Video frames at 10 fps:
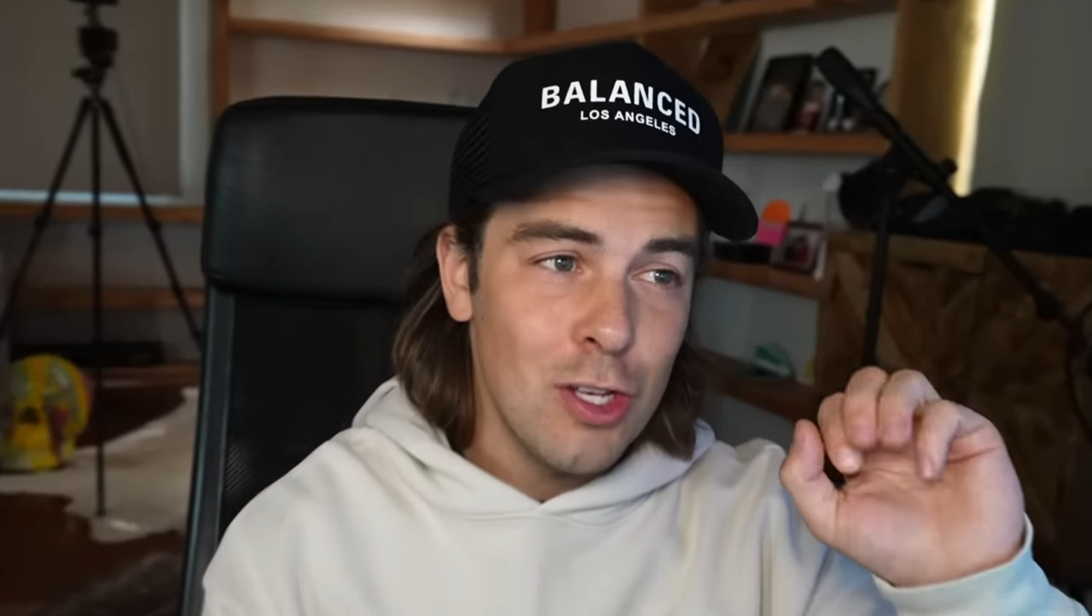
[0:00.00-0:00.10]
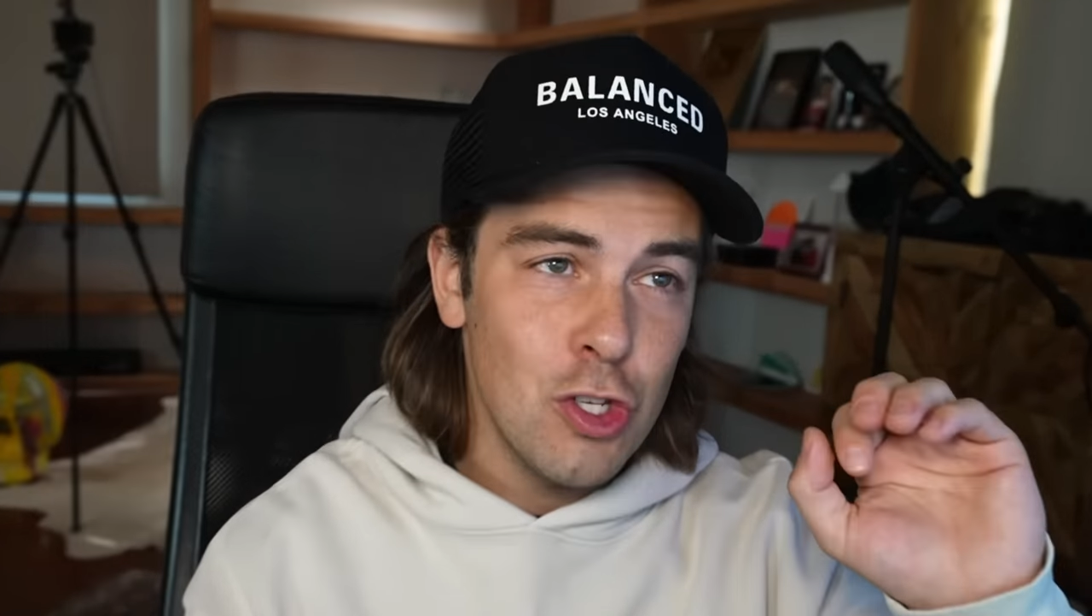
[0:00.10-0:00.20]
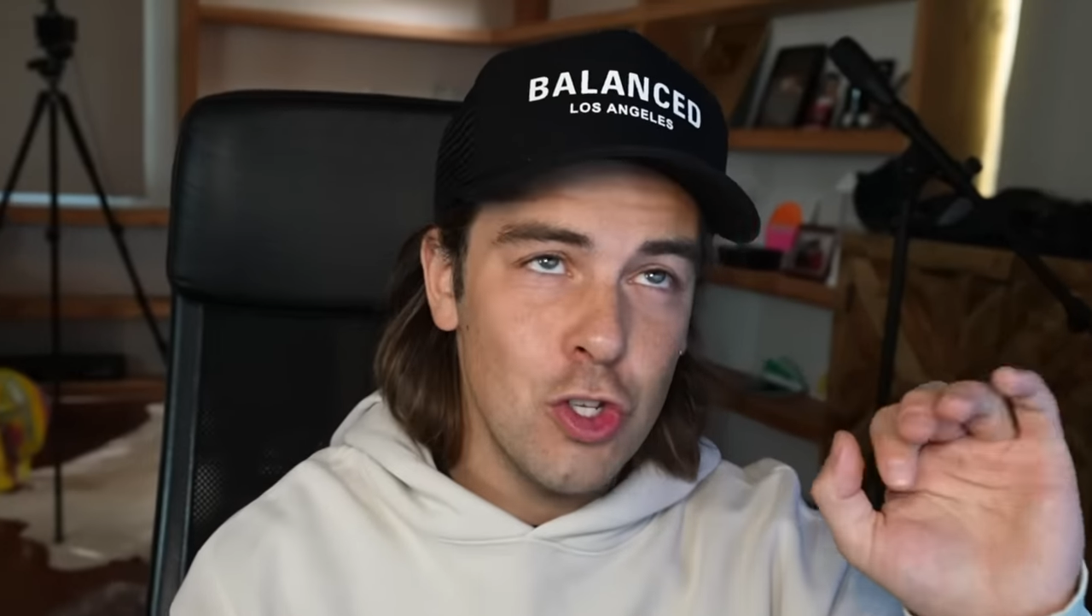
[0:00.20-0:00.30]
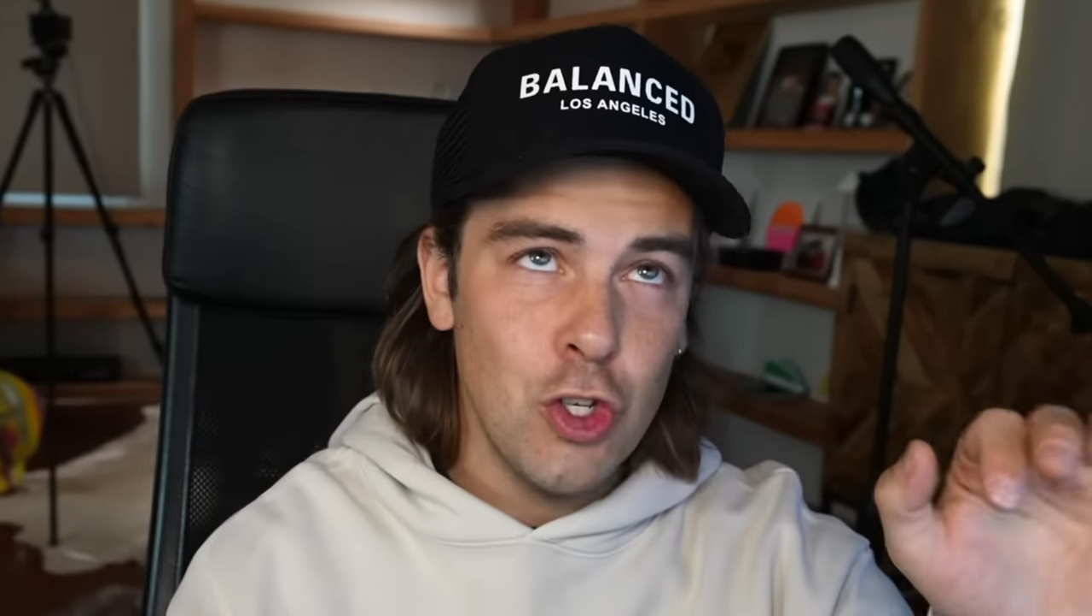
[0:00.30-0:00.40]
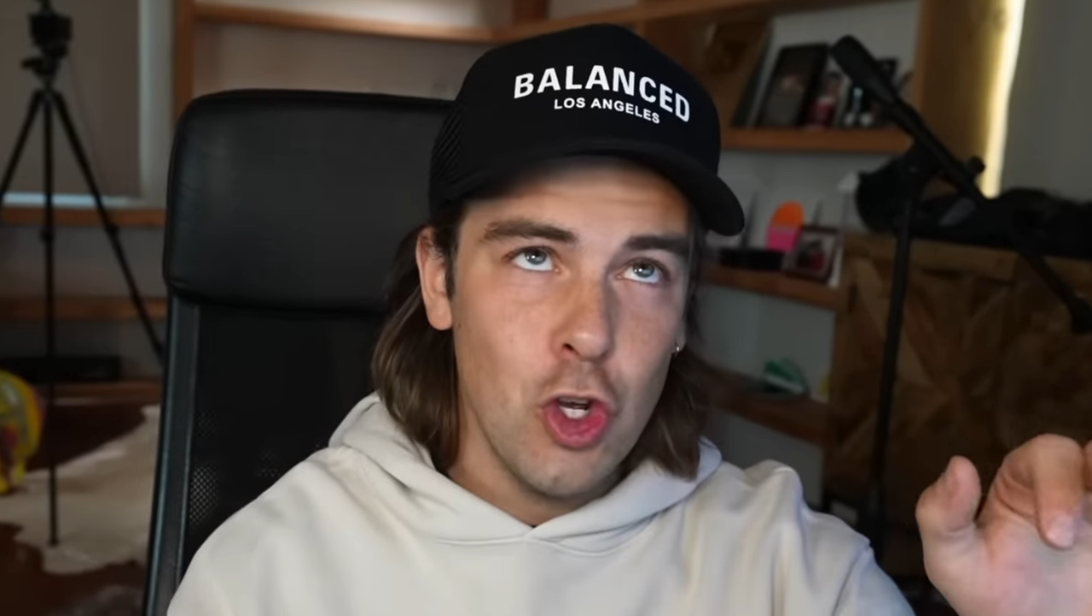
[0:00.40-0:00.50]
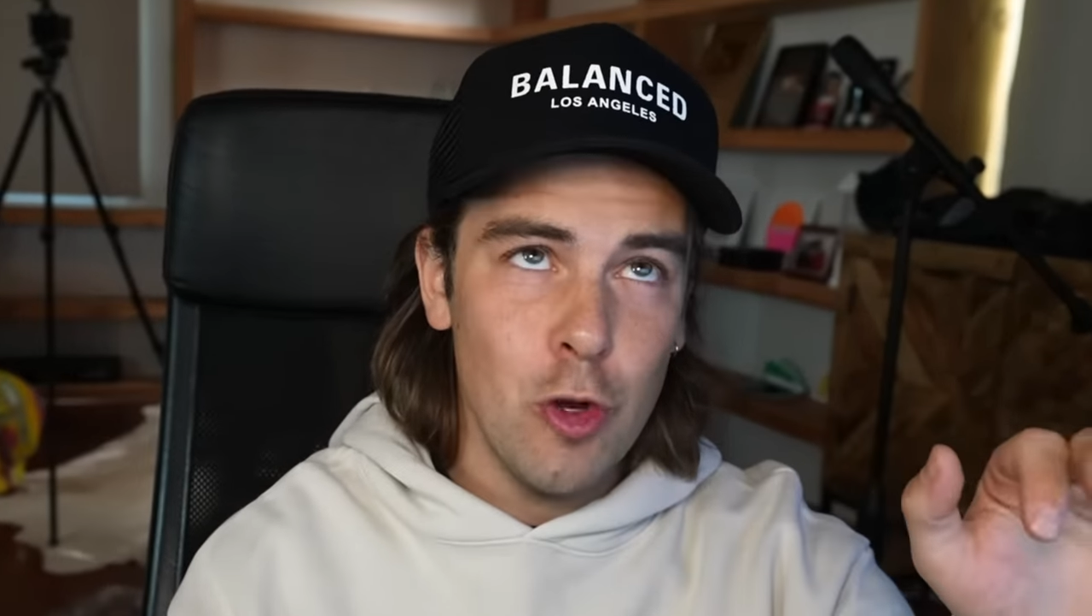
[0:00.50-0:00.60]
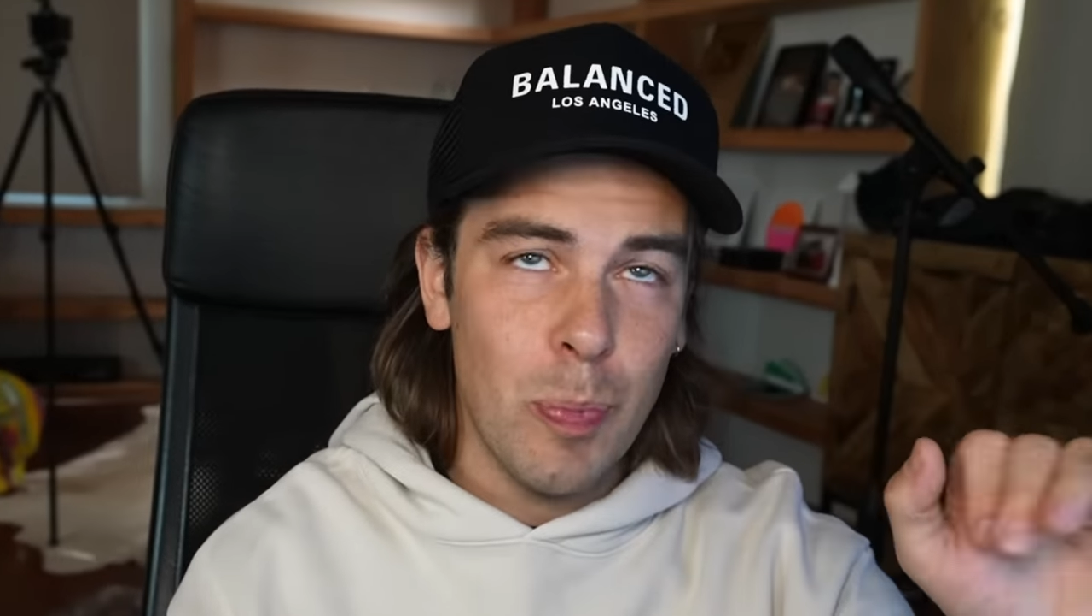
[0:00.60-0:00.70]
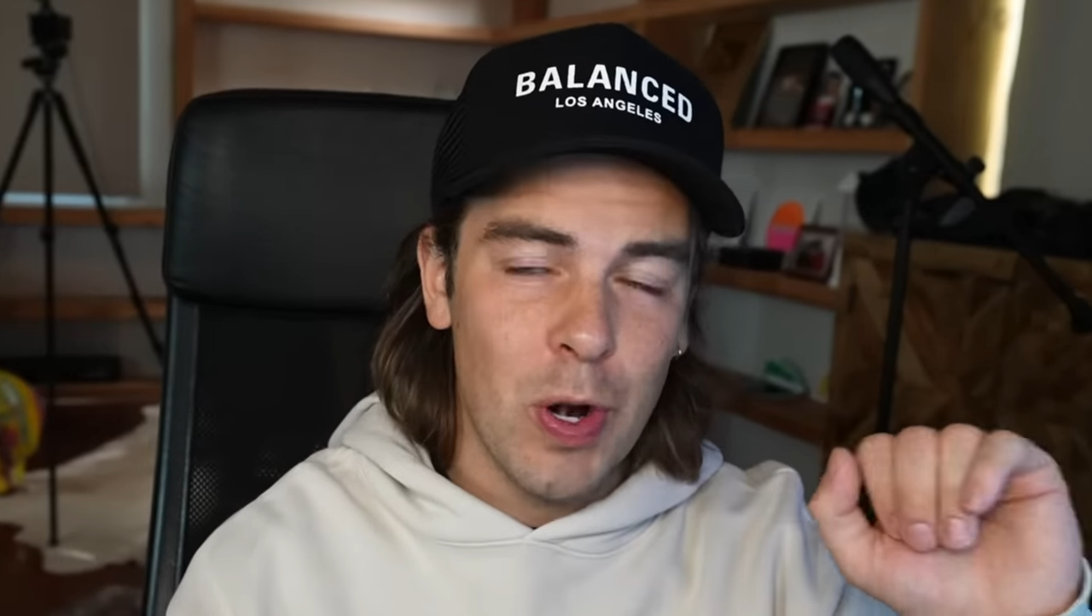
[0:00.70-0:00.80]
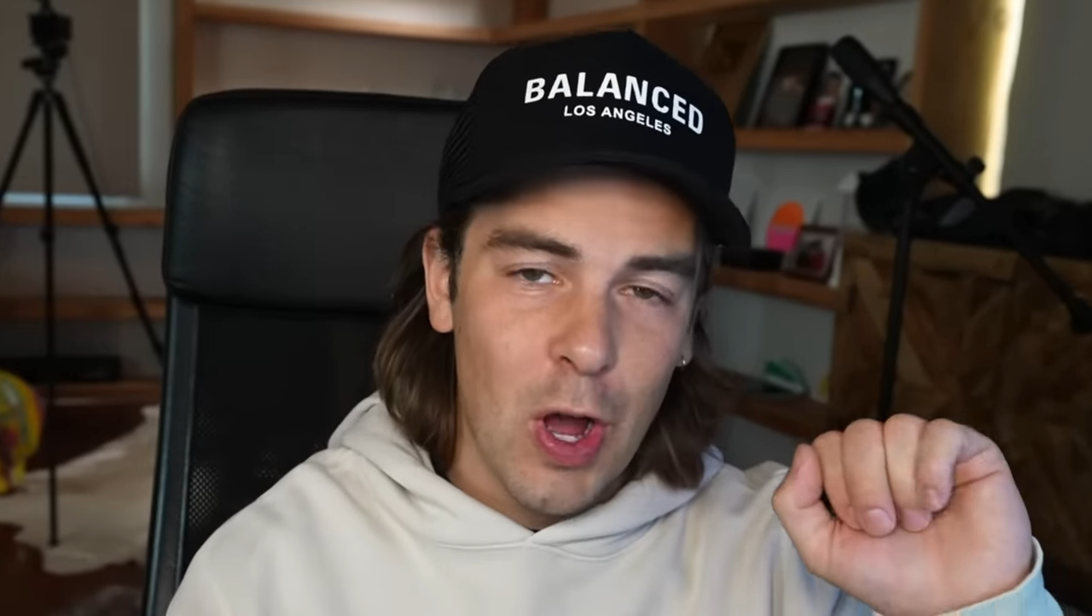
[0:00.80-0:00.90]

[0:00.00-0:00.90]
super